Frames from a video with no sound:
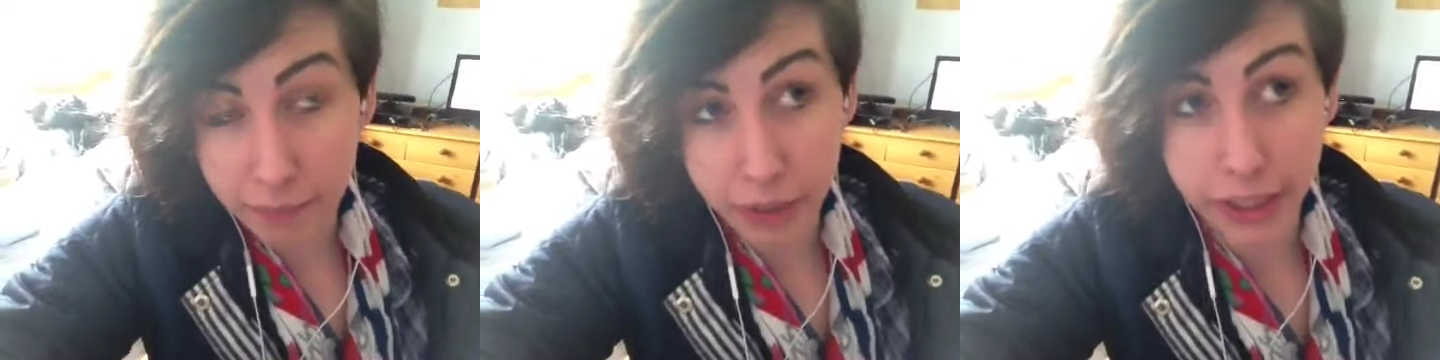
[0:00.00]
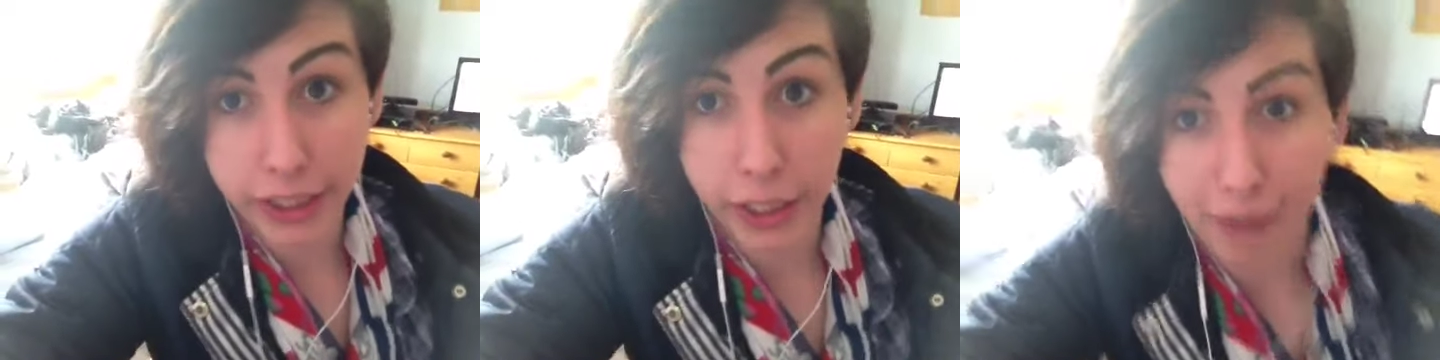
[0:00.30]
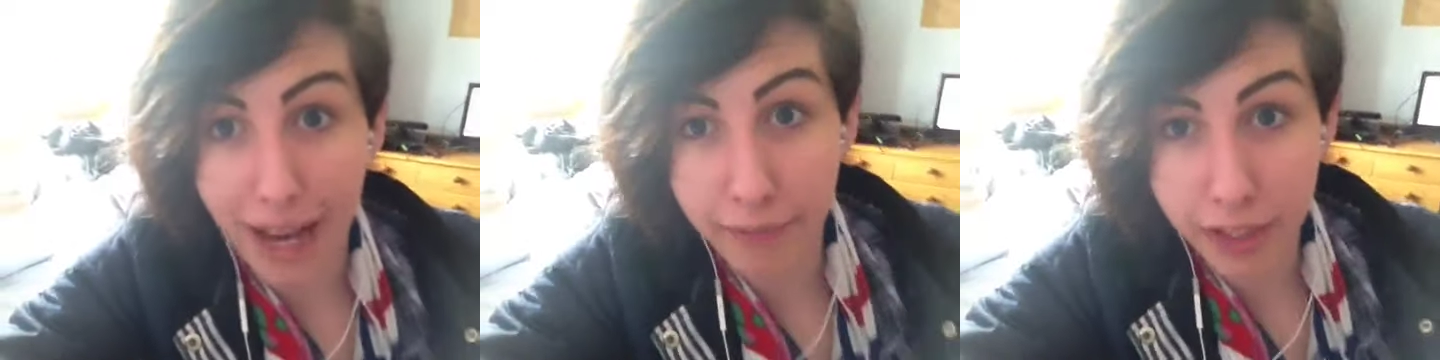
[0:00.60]
but you know,
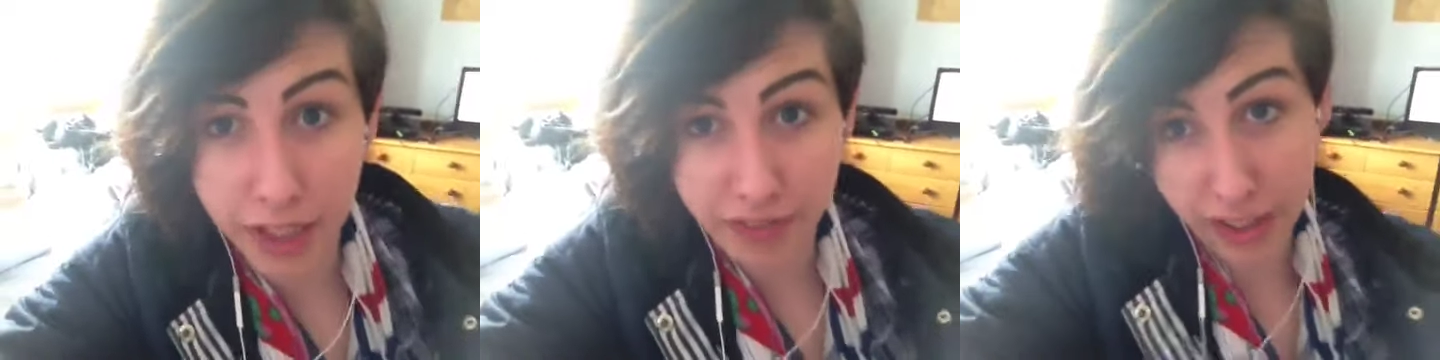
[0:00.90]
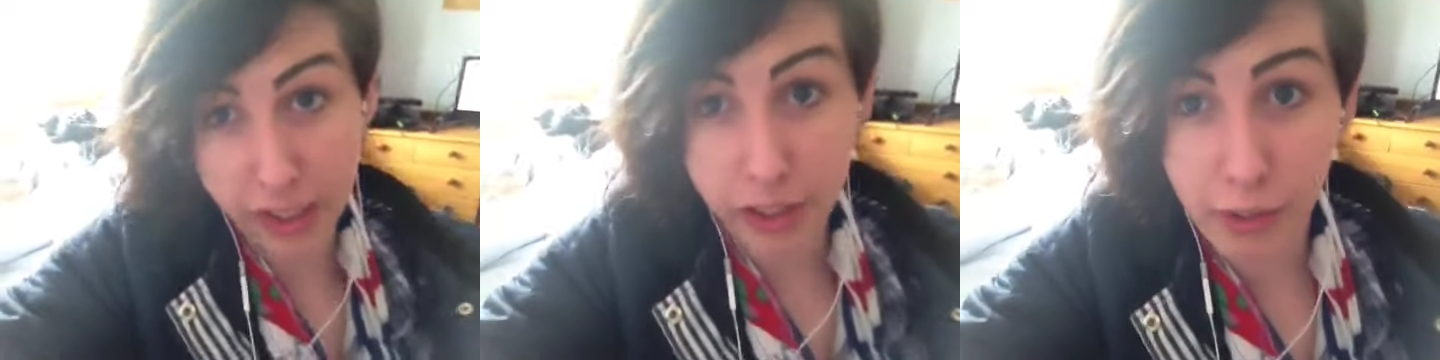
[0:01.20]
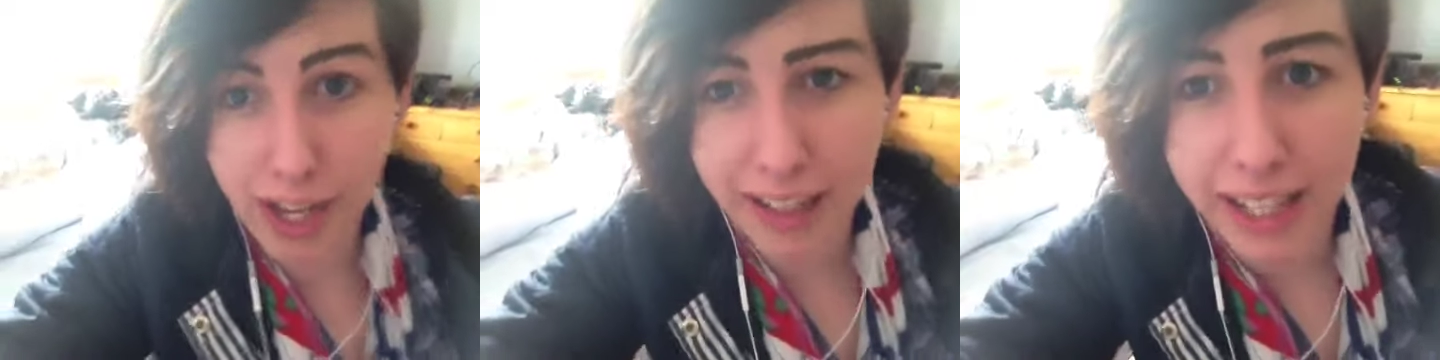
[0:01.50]
I haven't done a video in a
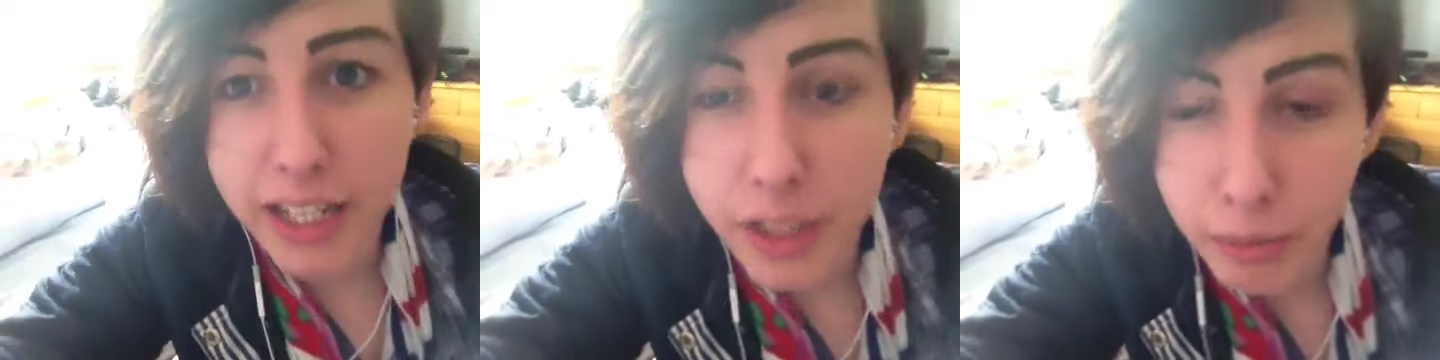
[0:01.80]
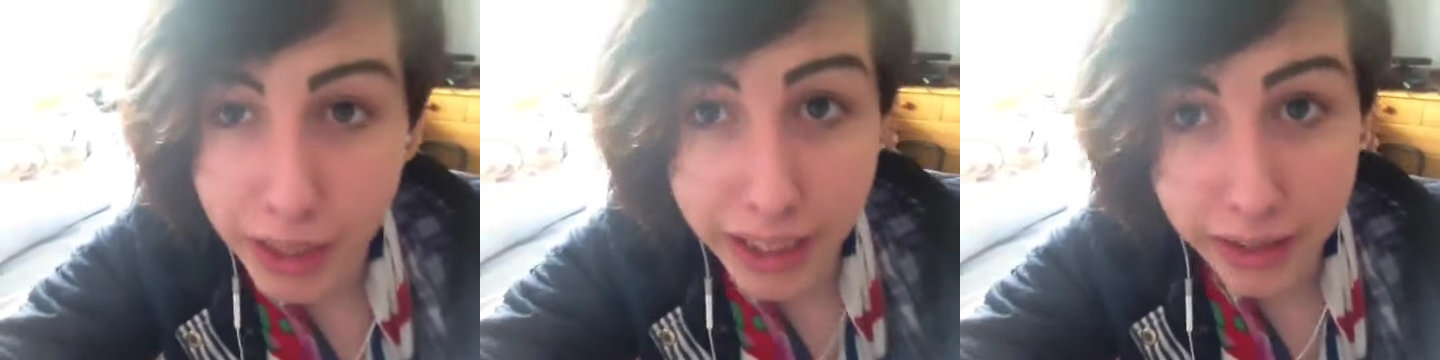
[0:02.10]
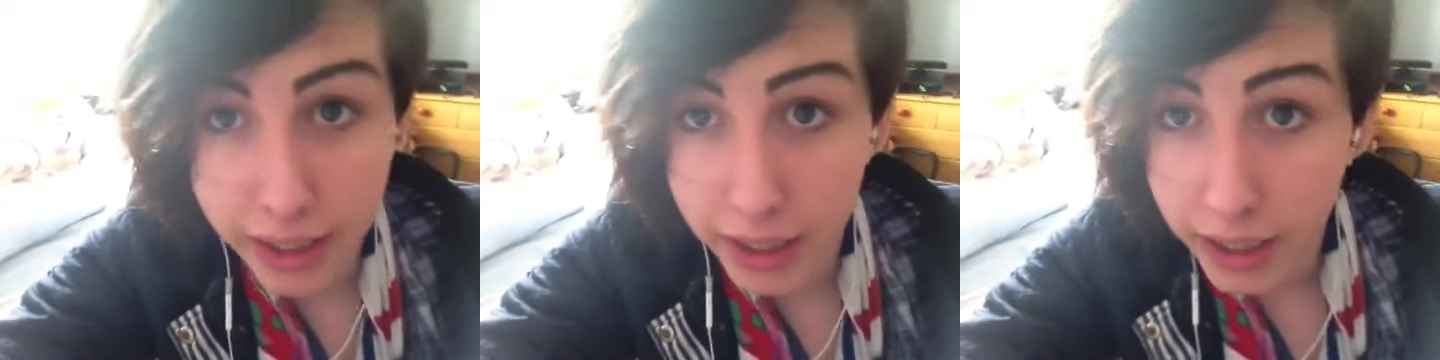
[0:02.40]
while and I just wanted
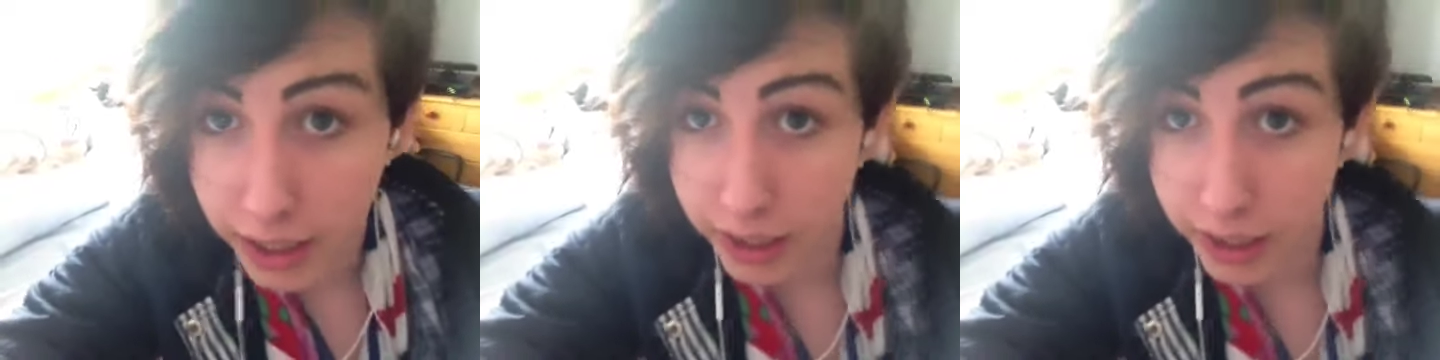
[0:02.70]
to